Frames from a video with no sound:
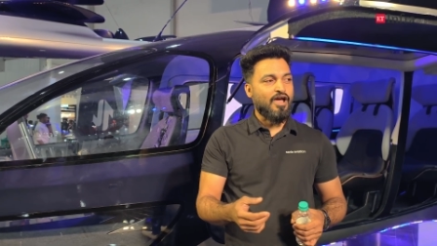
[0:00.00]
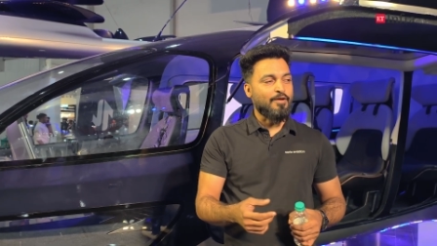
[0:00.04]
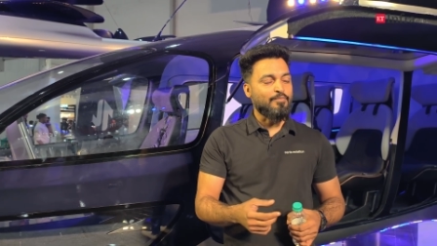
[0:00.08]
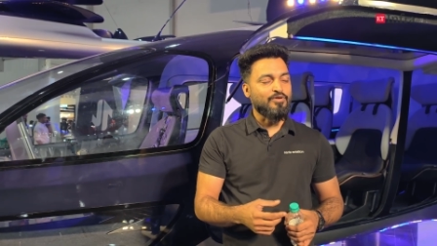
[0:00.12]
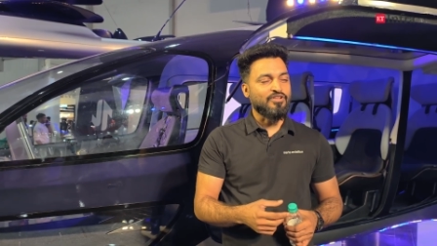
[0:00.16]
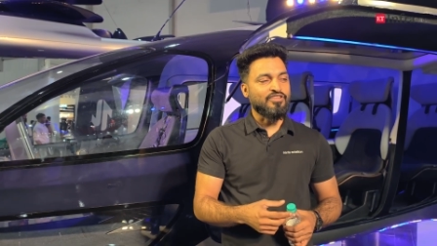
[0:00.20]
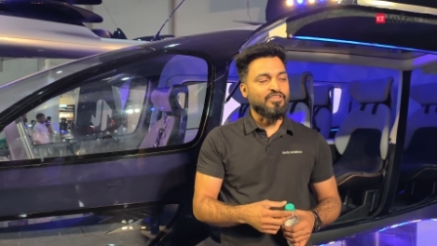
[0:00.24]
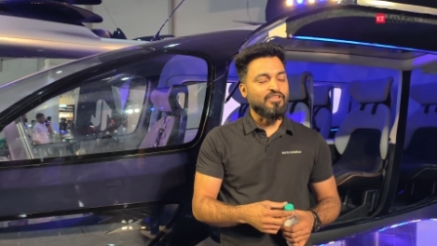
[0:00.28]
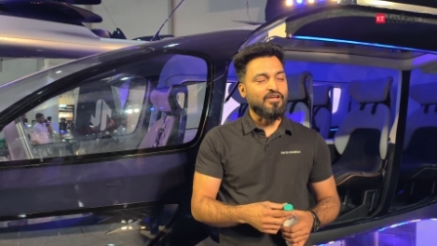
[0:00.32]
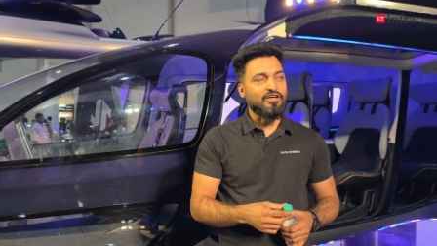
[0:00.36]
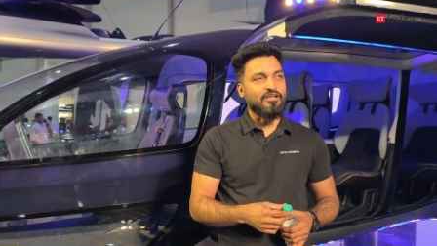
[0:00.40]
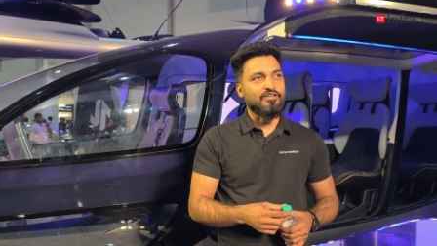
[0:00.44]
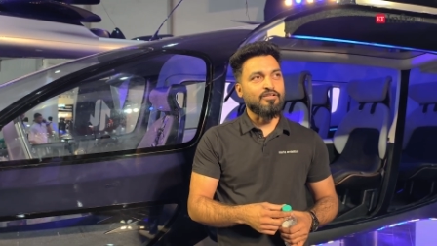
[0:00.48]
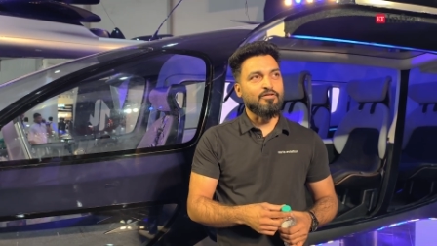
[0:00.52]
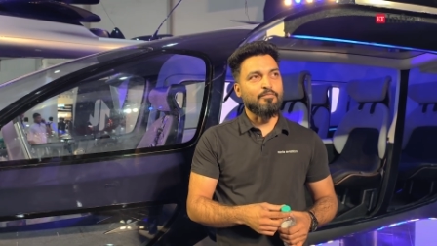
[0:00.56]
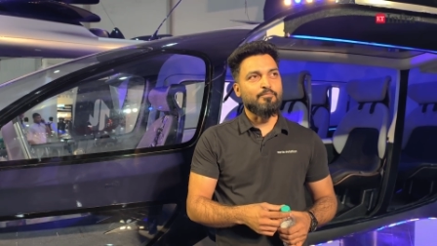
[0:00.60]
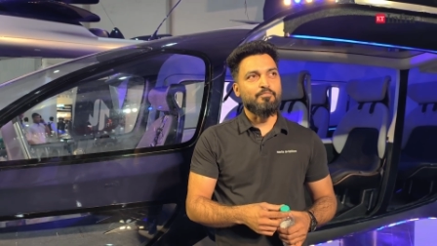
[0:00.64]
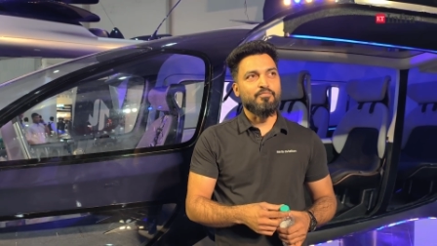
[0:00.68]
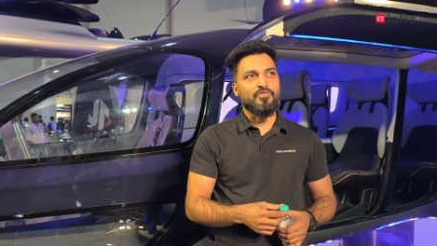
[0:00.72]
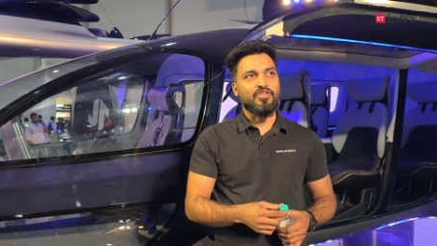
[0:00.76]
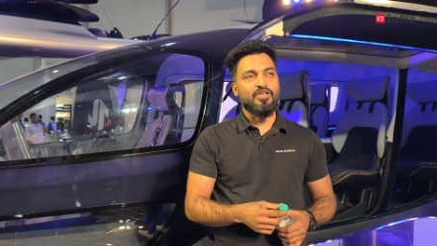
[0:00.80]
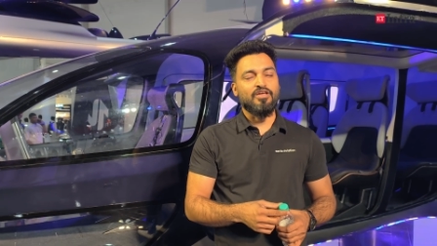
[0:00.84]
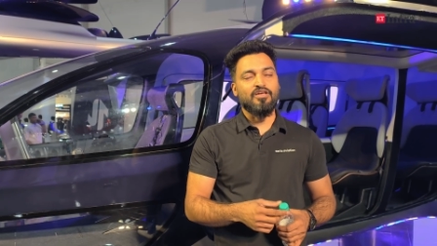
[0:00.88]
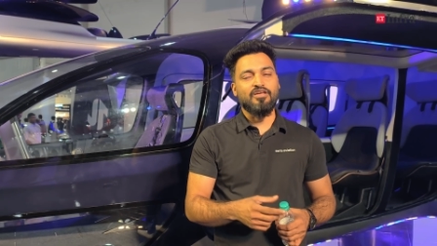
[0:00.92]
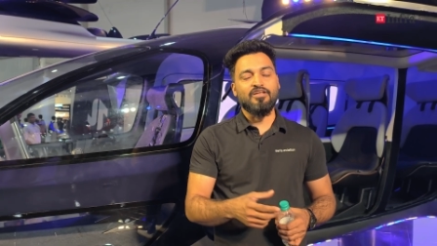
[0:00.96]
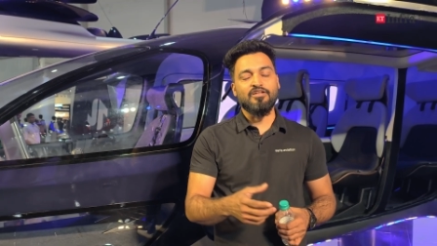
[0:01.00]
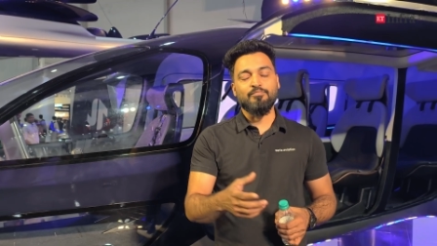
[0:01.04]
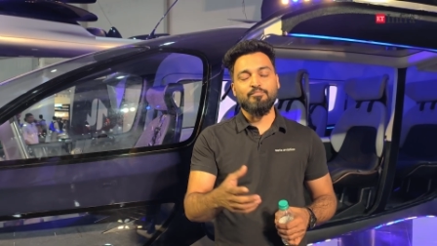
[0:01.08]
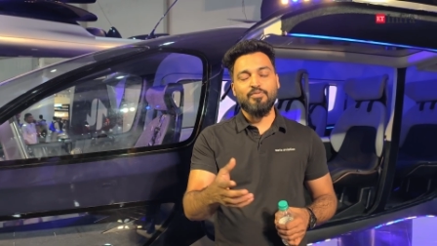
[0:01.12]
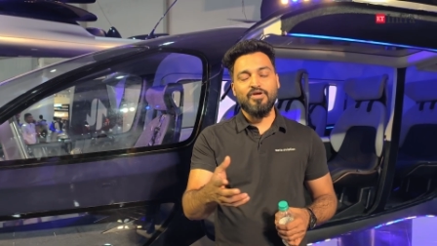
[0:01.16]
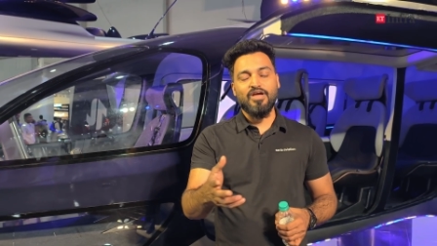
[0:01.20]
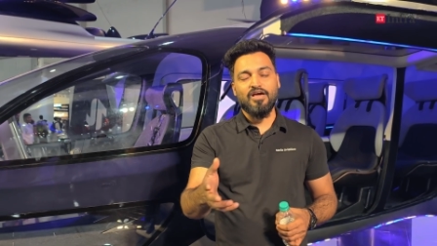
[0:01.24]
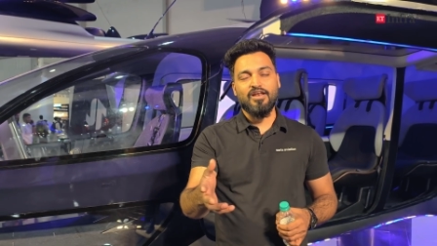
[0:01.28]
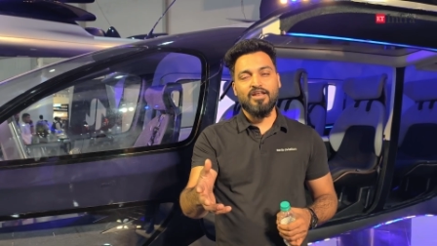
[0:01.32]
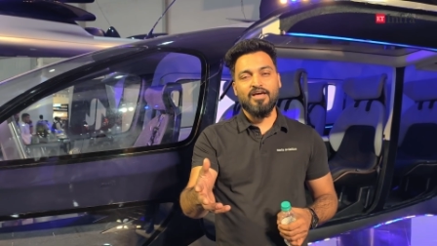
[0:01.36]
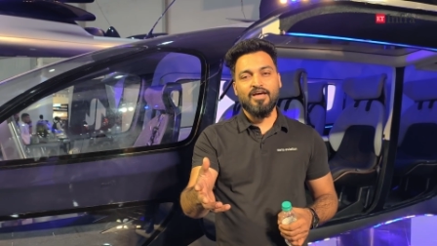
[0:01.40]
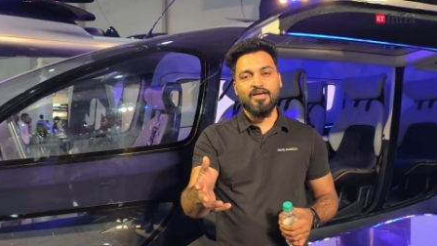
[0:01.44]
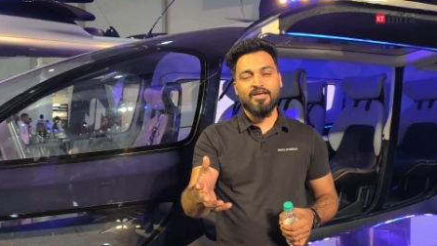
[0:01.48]
i mean in
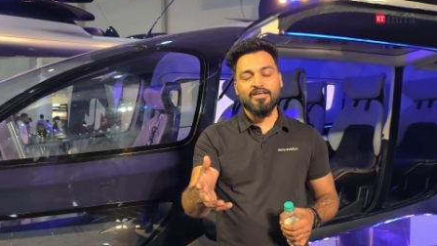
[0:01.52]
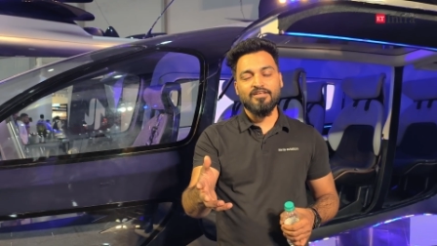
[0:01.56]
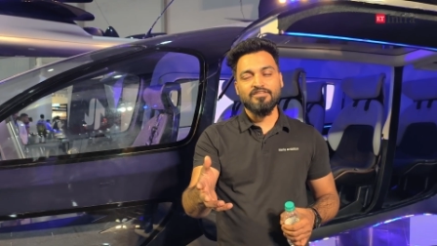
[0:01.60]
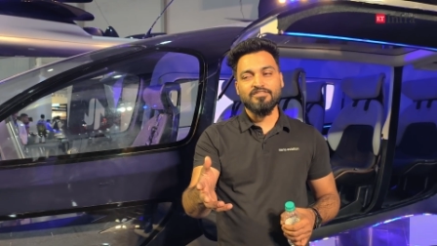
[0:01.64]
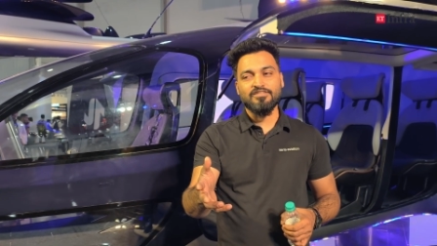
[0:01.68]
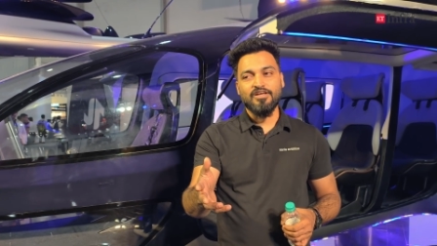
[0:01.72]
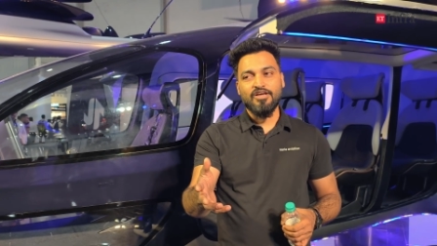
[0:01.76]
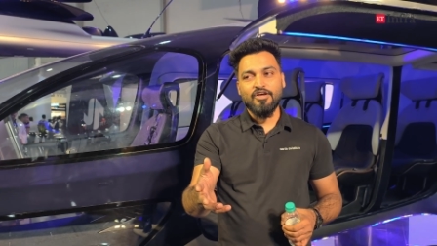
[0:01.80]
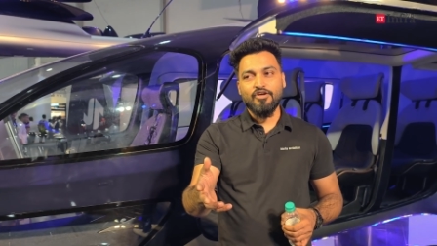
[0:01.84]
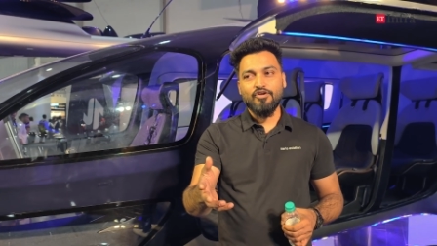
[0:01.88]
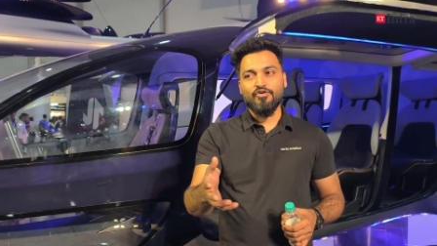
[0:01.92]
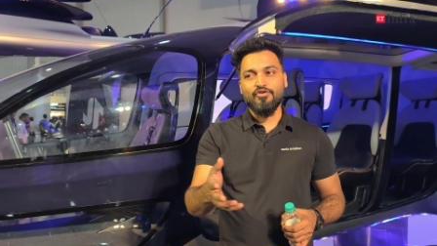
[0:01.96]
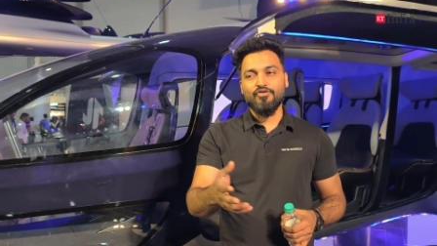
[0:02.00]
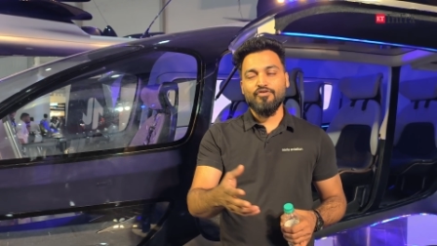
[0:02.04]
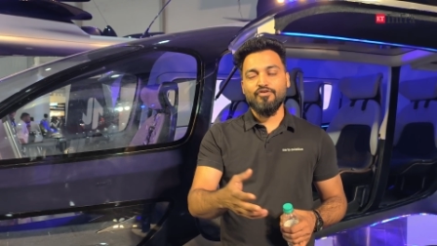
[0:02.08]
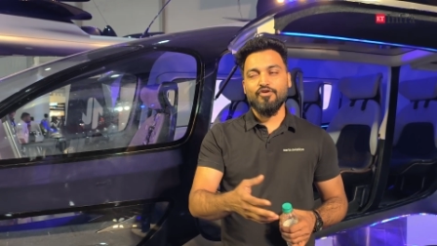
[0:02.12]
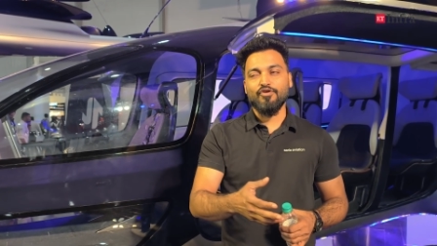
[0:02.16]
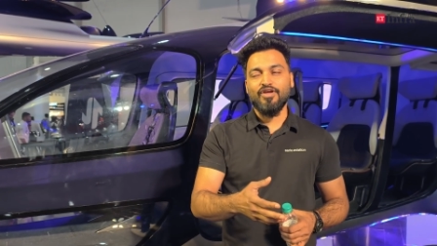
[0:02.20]
pli you,